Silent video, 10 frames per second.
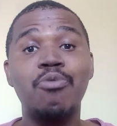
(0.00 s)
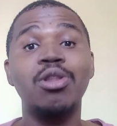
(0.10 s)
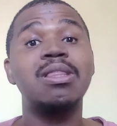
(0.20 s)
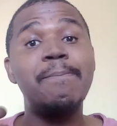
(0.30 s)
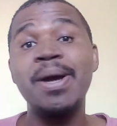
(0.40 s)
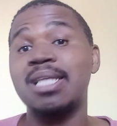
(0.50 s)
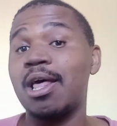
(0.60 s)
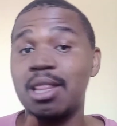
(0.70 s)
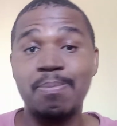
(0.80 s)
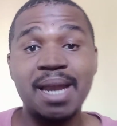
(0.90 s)
brought the
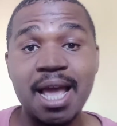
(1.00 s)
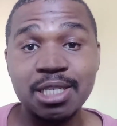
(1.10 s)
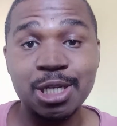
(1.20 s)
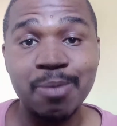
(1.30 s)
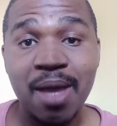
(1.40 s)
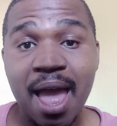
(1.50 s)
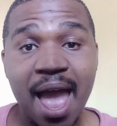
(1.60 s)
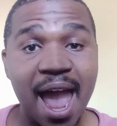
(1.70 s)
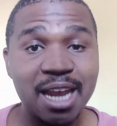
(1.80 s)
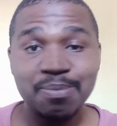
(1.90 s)
best out of the players, And
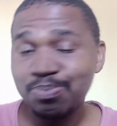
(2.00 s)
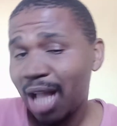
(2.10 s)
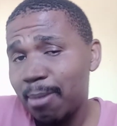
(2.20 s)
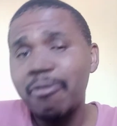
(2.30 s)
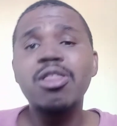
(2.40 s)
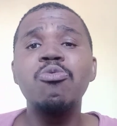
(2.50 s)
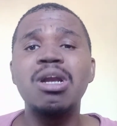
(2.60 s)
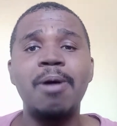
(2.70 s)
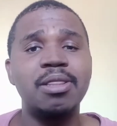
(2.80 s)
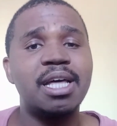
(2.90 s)
I'm over the
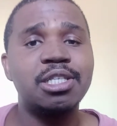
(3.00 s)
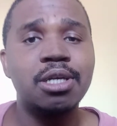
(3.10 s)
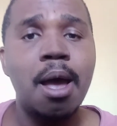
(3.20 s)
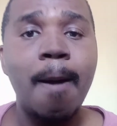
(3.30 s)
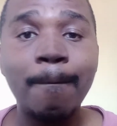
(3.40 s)
moon about that.